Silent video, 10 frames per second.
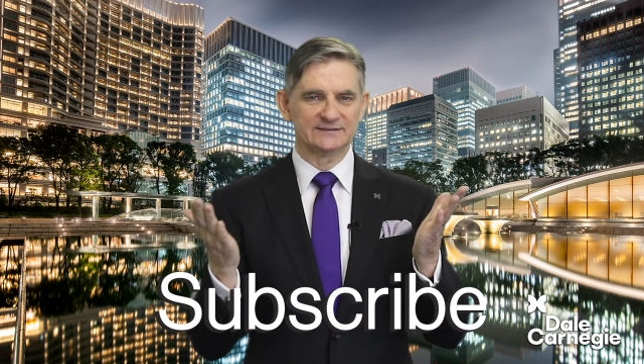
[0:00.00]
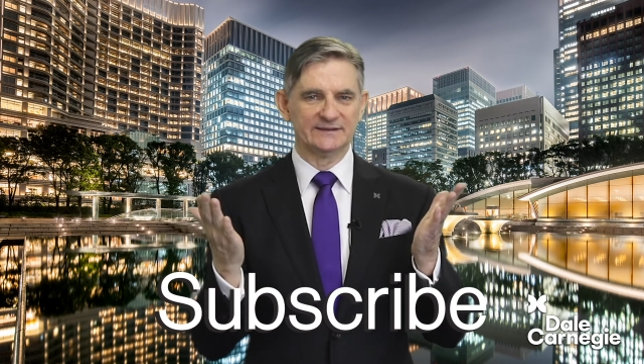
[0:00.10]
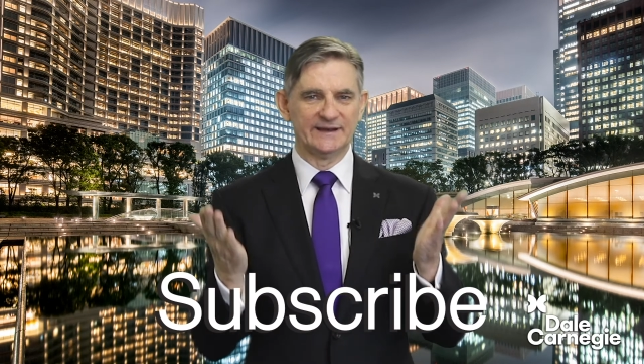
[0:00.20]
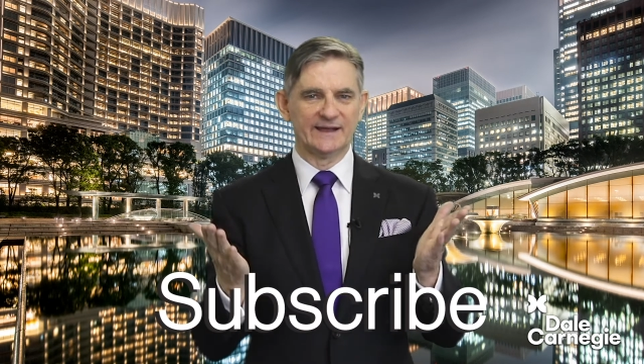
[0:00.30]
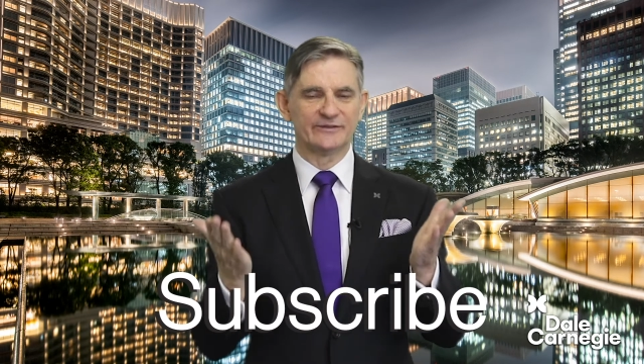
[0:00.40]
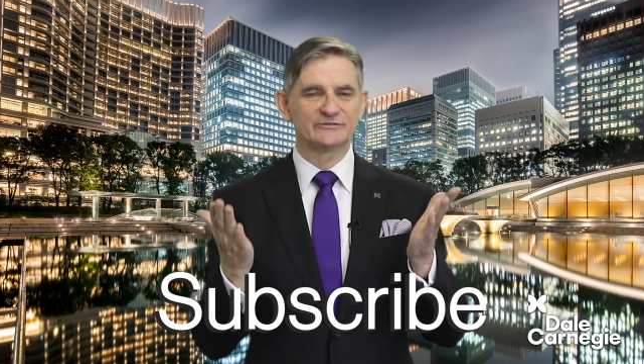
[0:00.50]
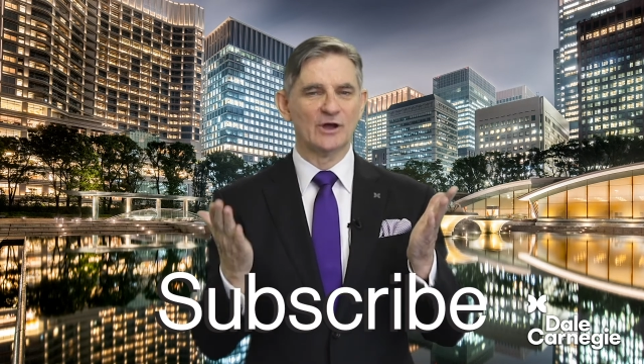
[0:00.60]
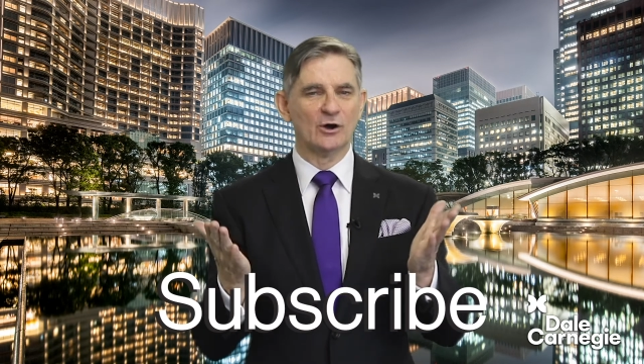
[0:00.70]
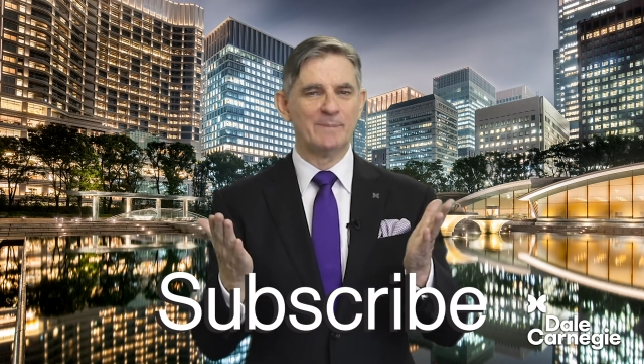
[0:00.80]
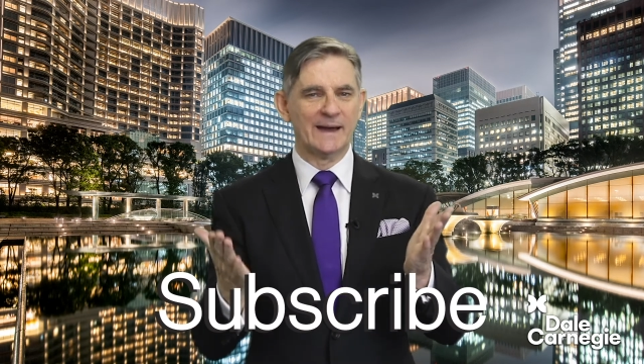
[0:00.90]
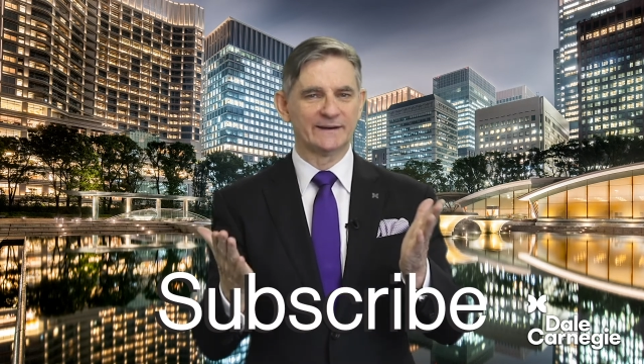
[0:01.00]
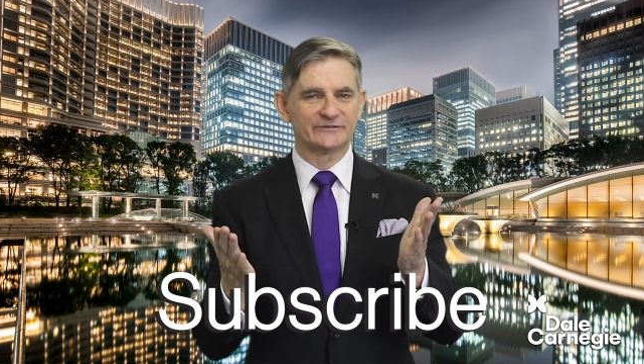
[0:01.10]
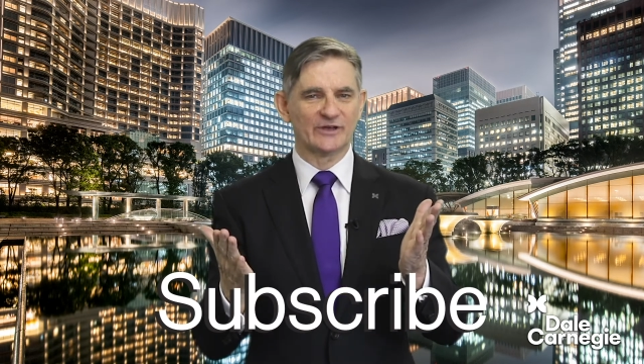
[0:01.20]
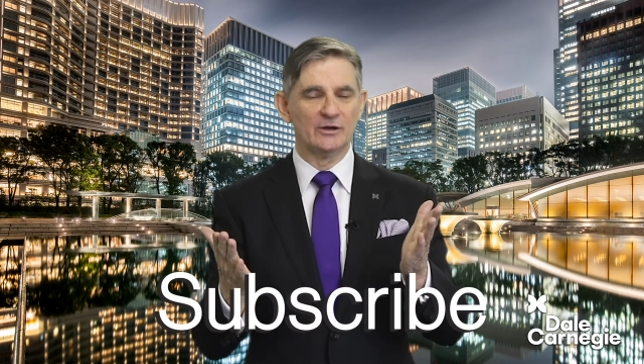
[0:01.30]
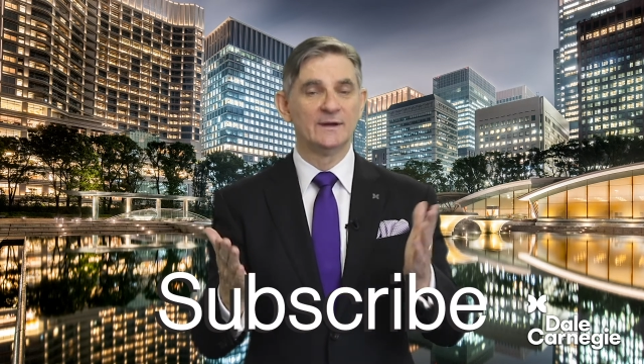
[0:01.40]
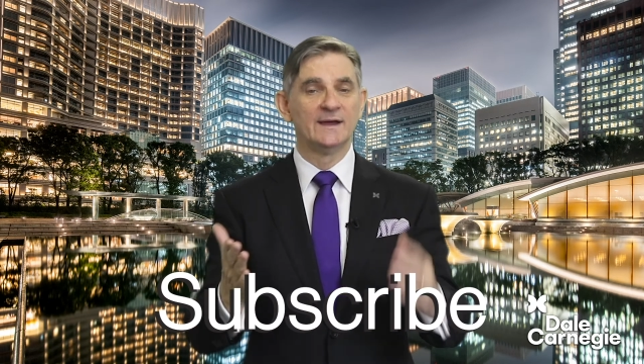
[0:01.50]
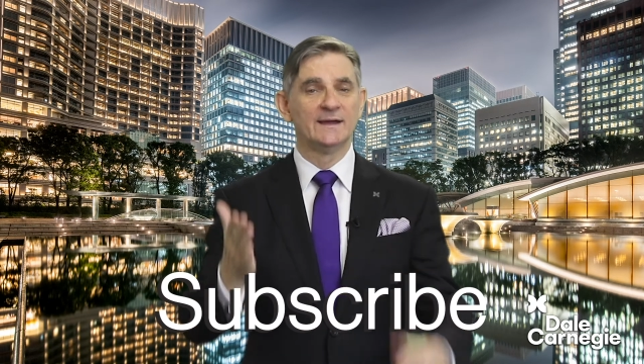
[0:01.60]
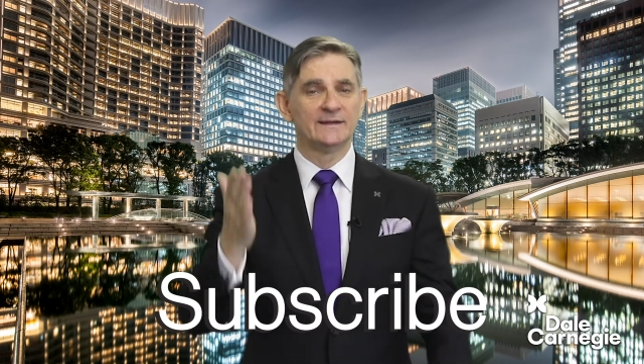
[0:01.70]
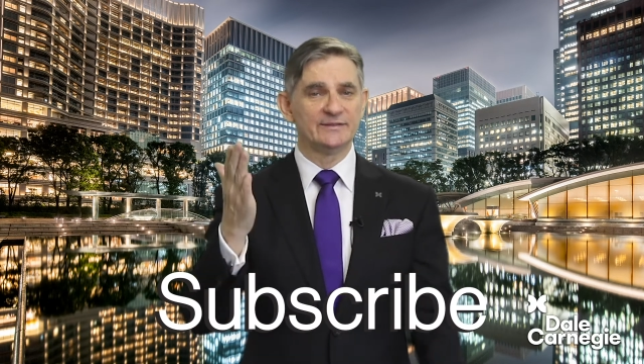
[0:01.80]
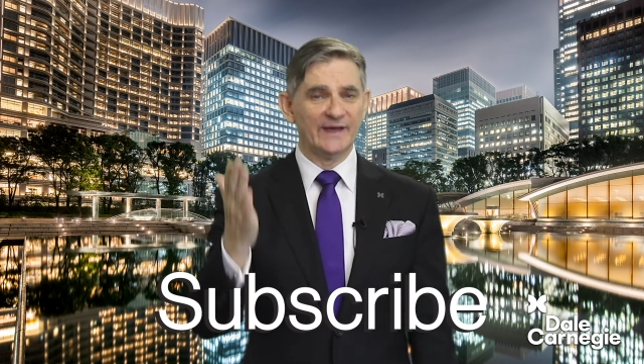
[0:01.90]
let others know about it so
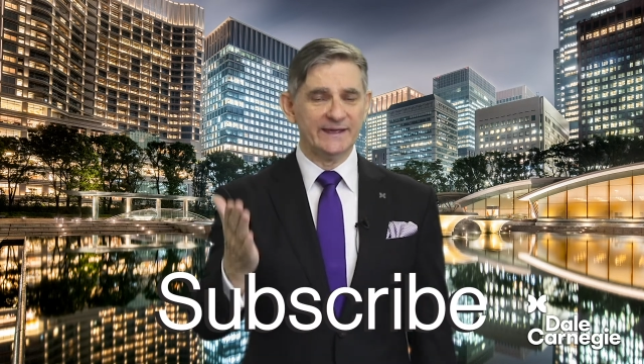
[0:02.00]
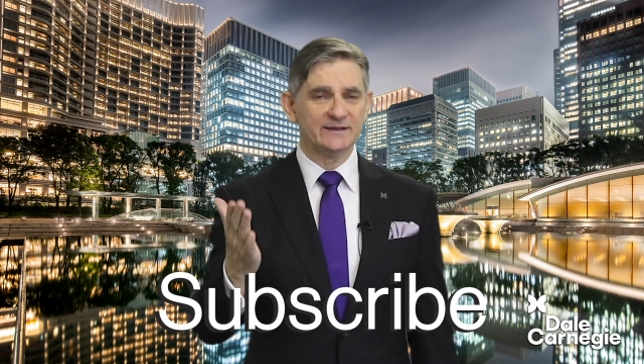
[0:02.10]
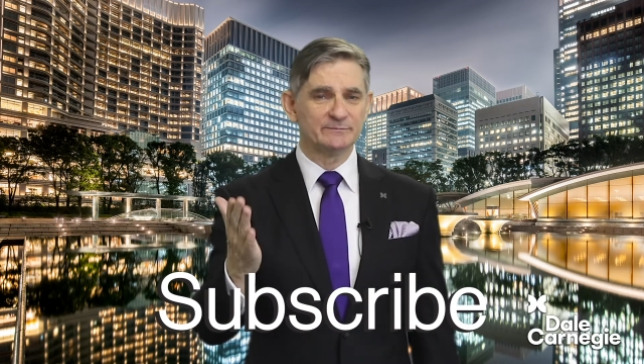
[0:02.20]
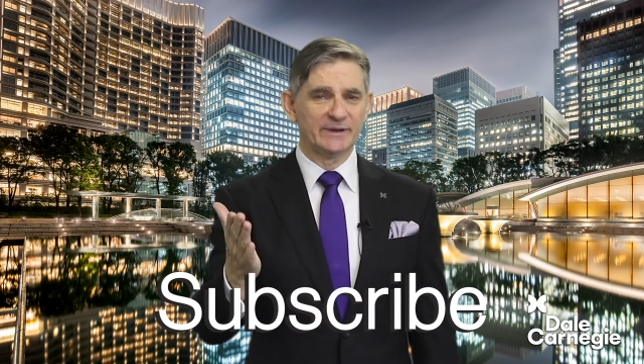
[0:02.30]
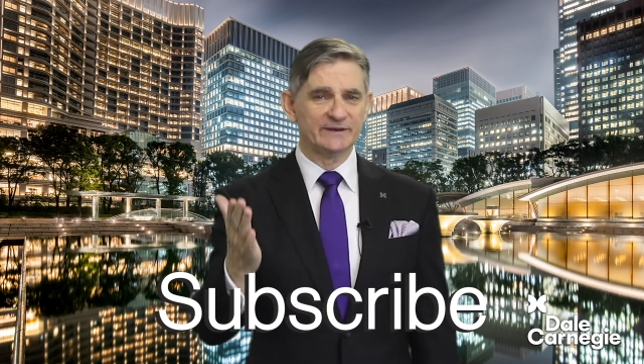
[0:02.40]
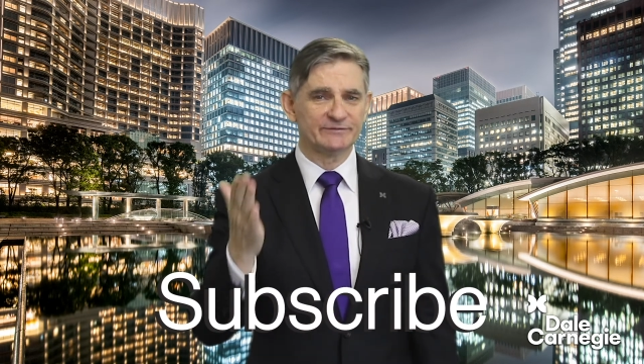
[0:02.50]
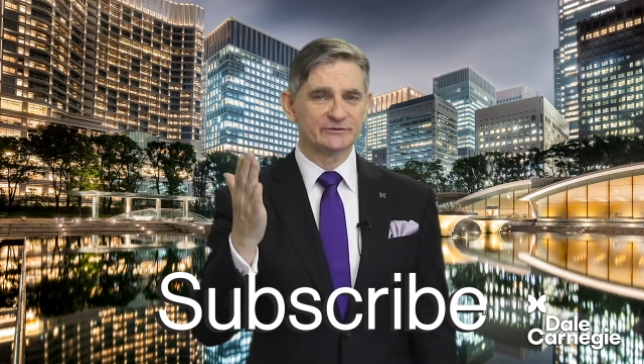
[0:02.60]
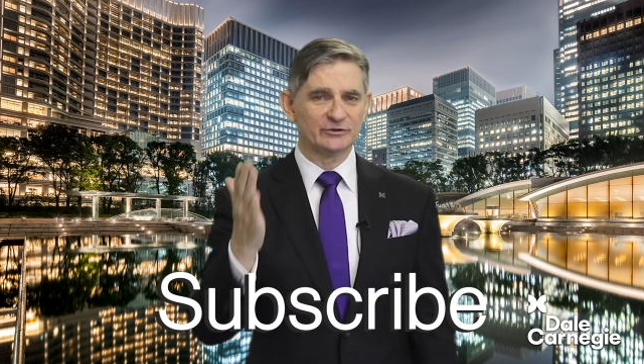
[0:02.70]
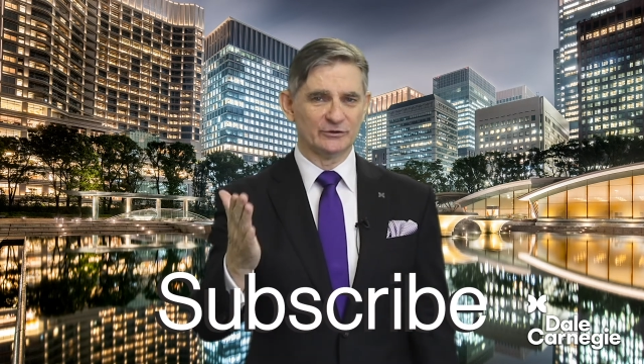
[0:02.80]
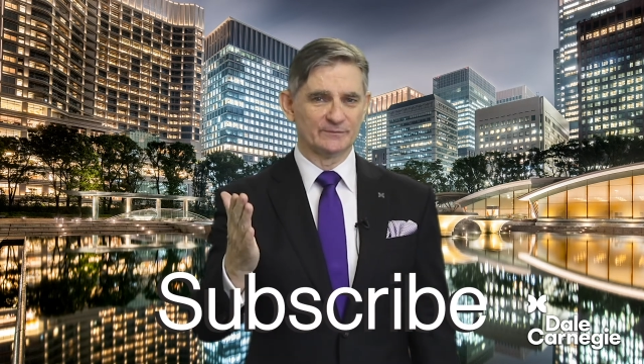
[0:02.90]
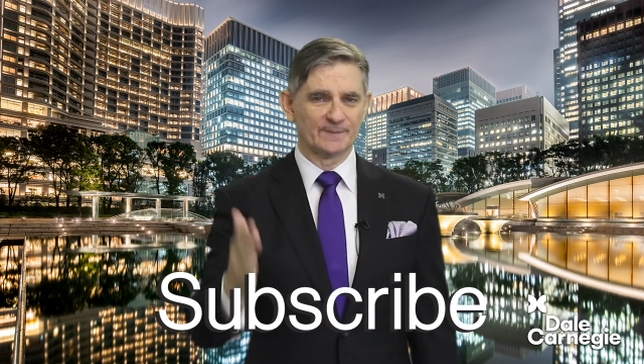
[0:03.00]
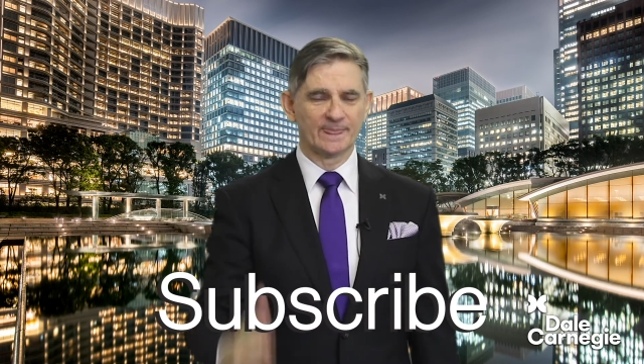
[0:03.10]
they can benefit too.